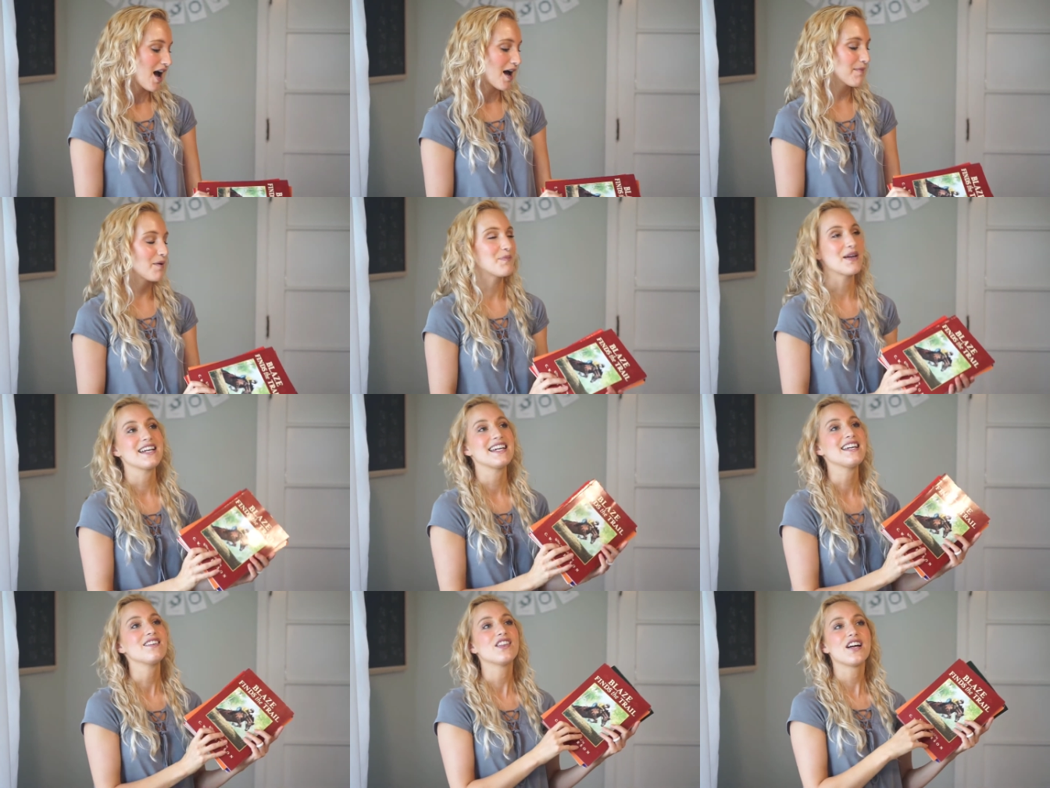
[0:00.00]
But
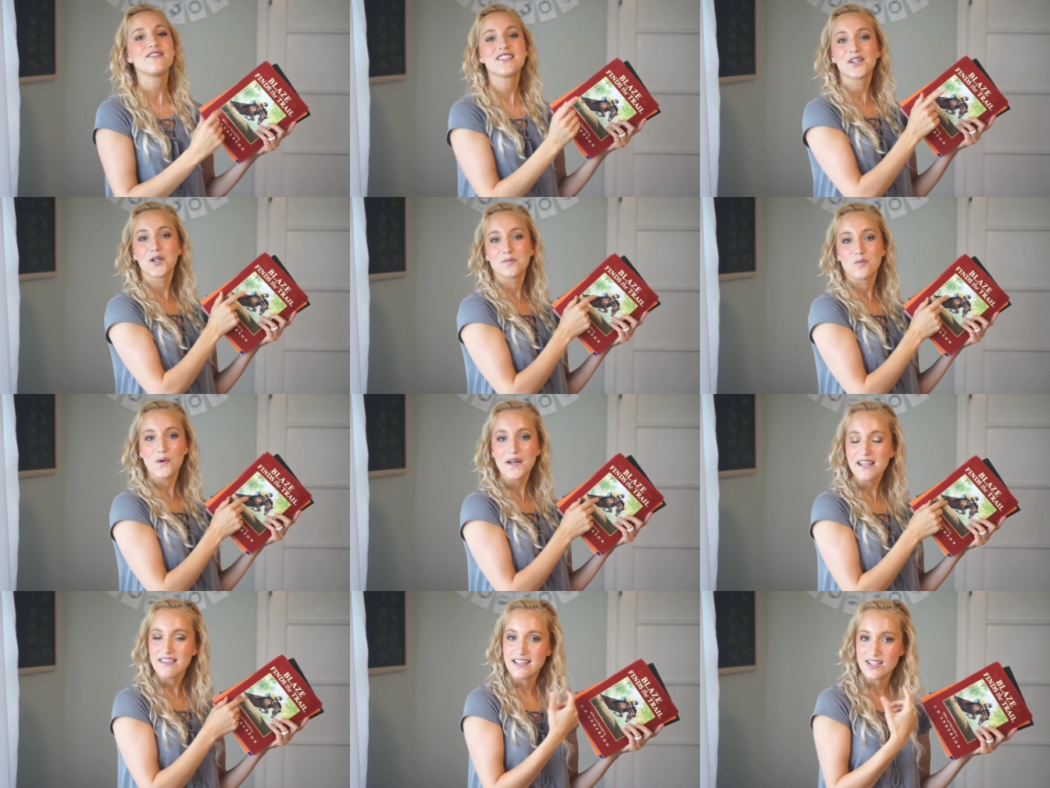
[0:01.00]
he loves the little boy
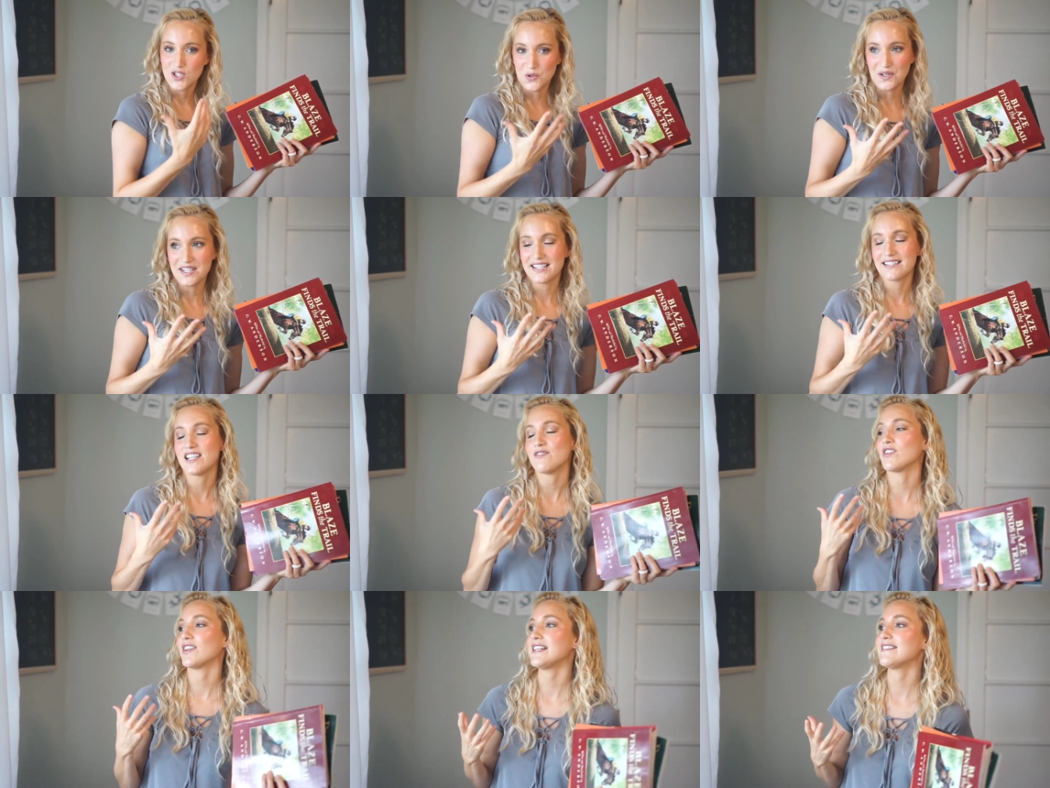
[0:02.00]
in these stories because
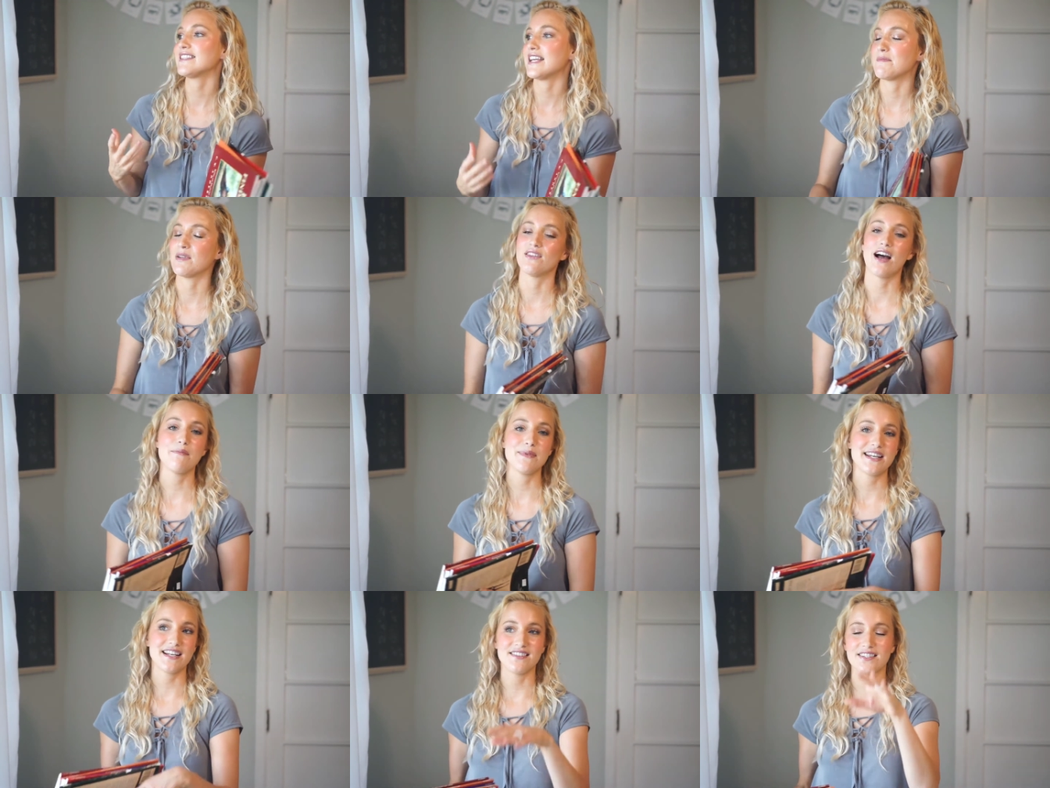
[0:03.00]
he relates to him a lot,
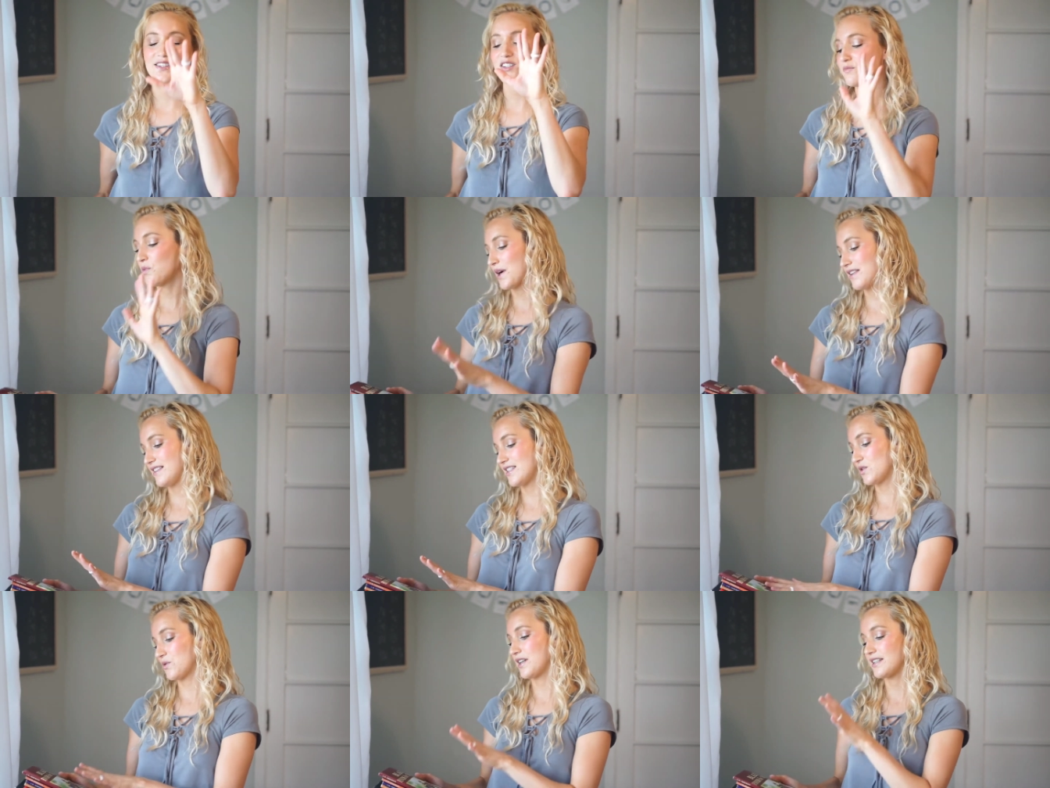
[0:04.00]
because this little boy in these
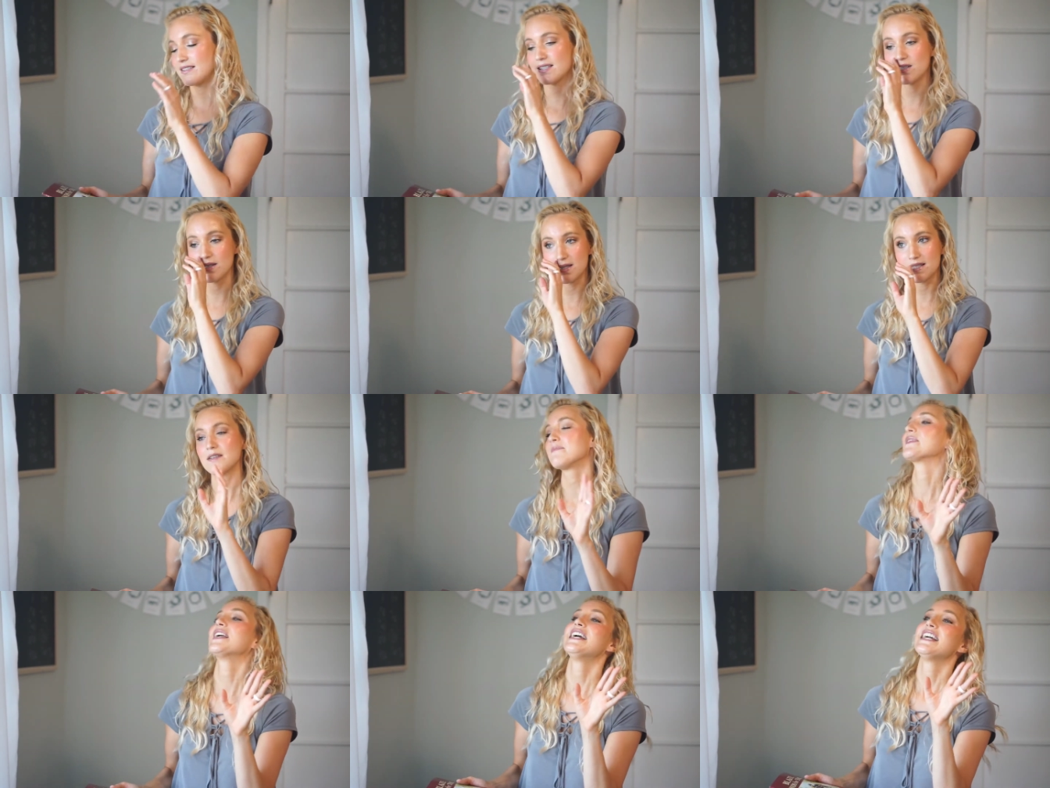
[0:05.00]
stories is just,
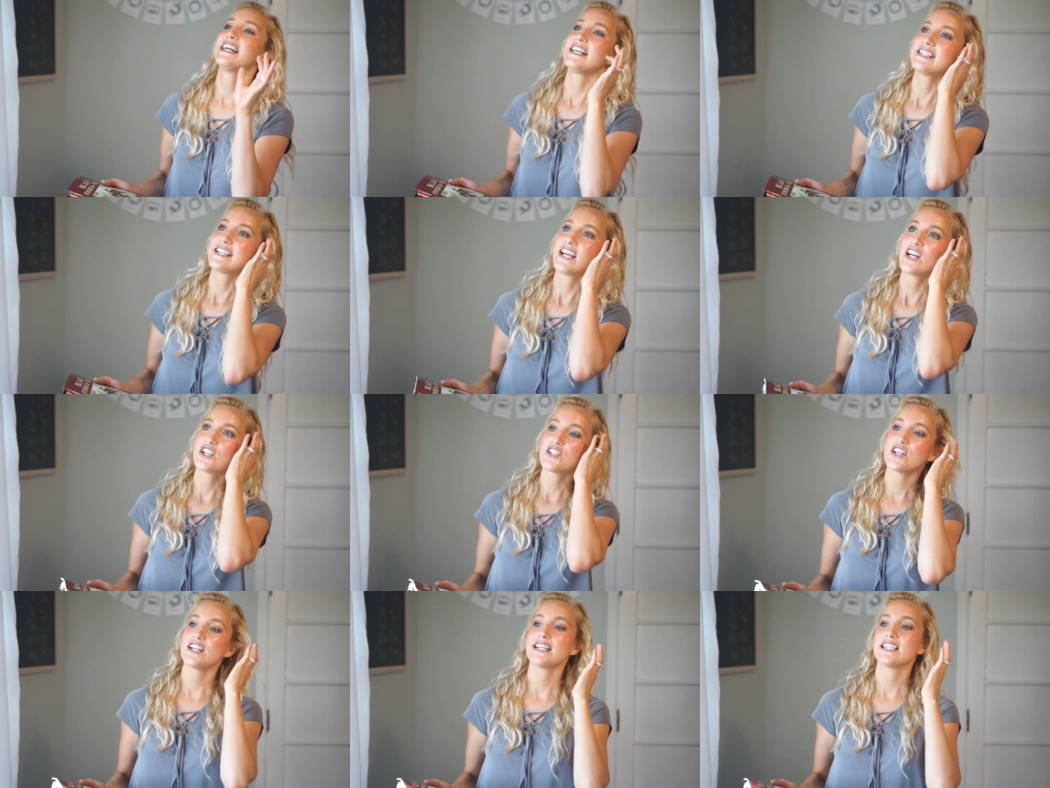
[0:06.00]
his
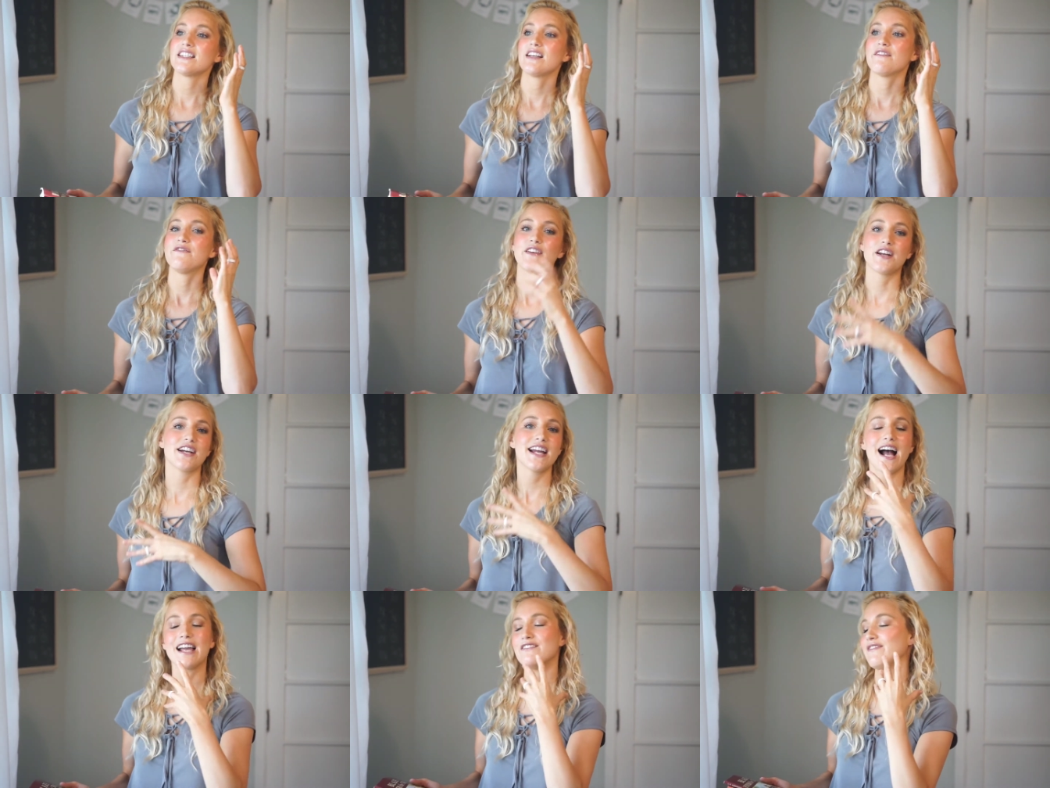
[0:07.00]
character is of very
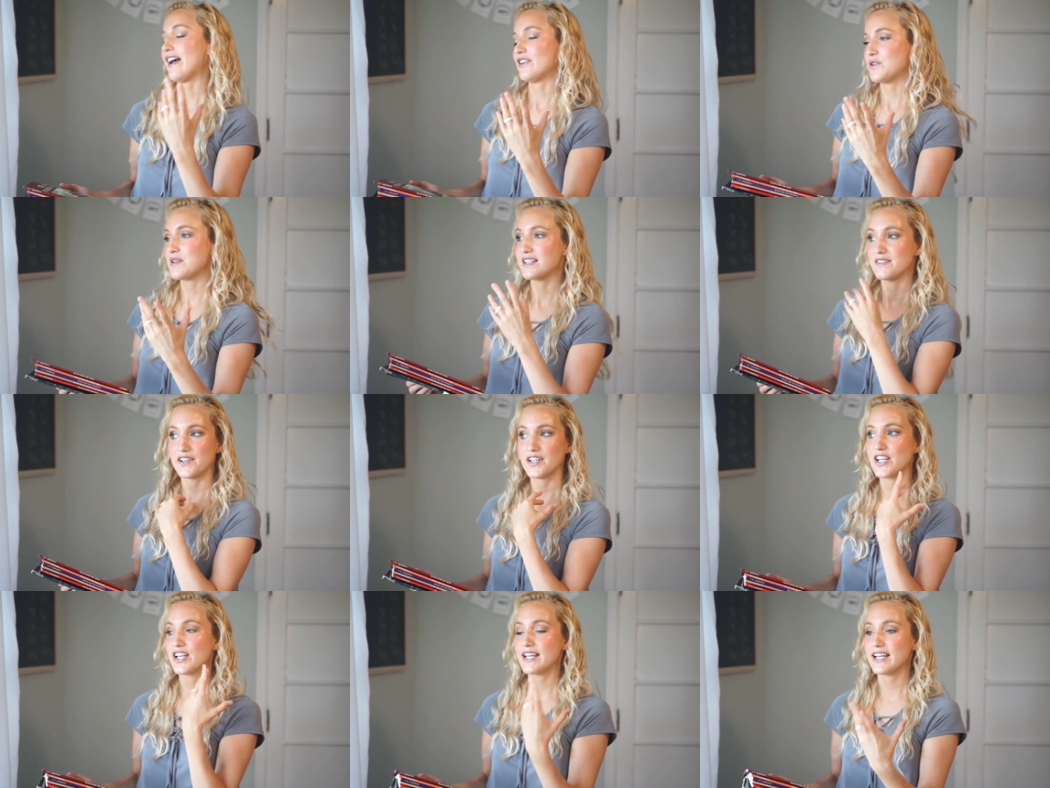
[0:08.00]
high value. He has
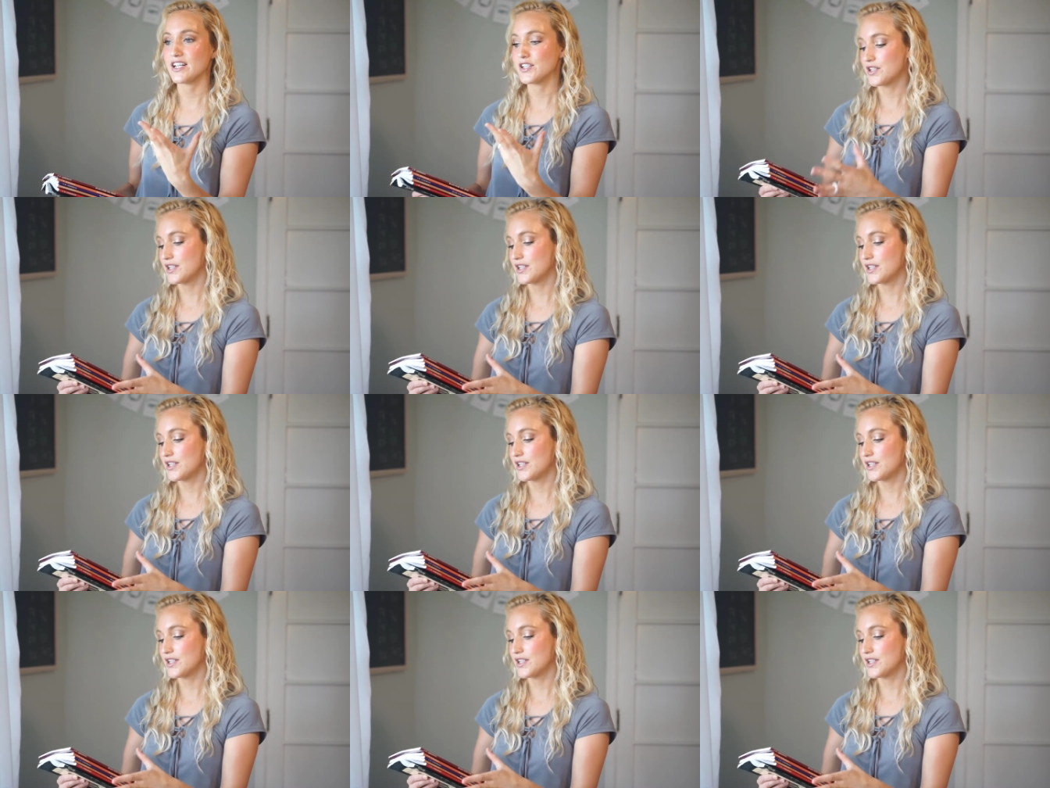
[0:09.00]
very good character.